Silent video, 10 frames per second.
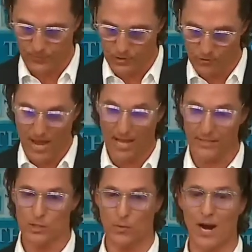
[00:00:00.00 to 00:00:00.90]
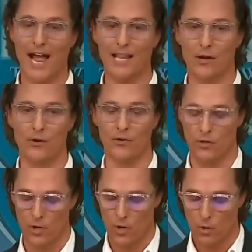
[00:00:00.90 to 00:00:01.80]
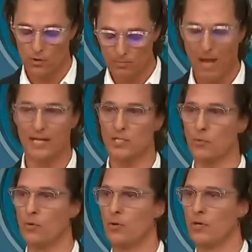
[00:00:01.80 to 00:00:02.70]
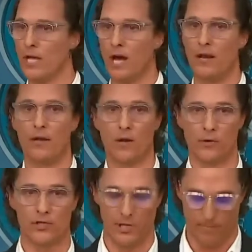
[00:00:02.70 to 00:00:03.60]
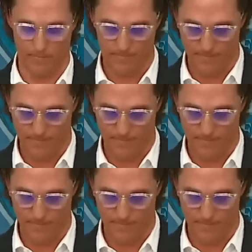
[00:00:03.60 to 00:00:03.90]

Uvalde is where I learned responsible gun ownership.